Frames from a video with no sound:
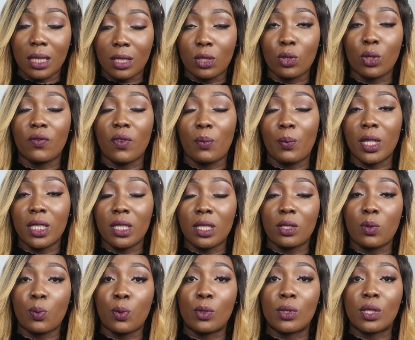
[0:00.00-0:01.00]
So if the person is
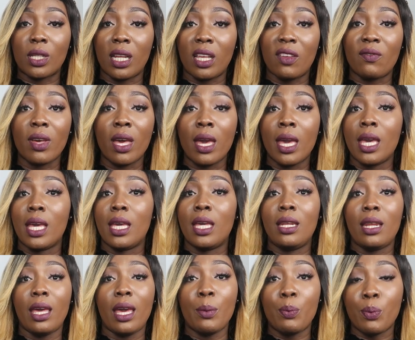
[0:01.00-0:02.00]
supposed to leave
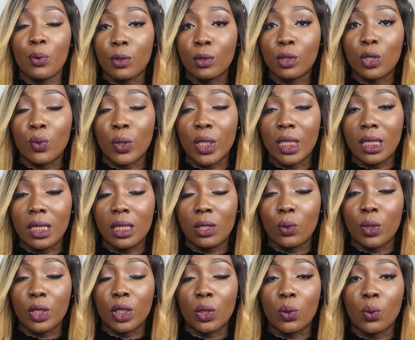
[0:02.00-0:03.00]
in April
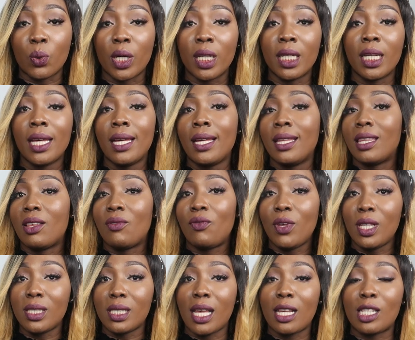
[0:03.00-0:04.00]
2021, the
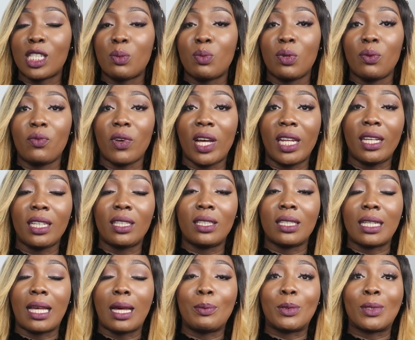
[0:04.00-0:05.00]
visa has to be valid
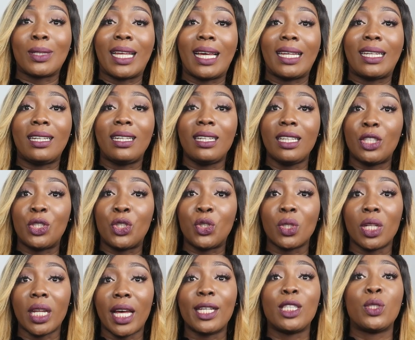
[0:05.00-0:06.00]
up to at least
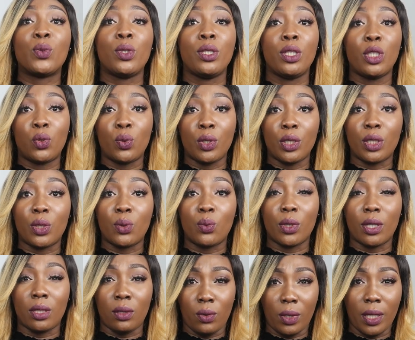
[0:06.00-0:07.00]
July
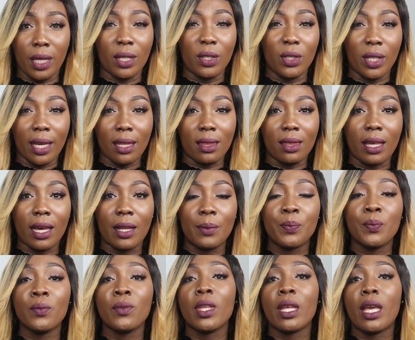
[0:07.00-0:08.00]
2021. Okay, you get that.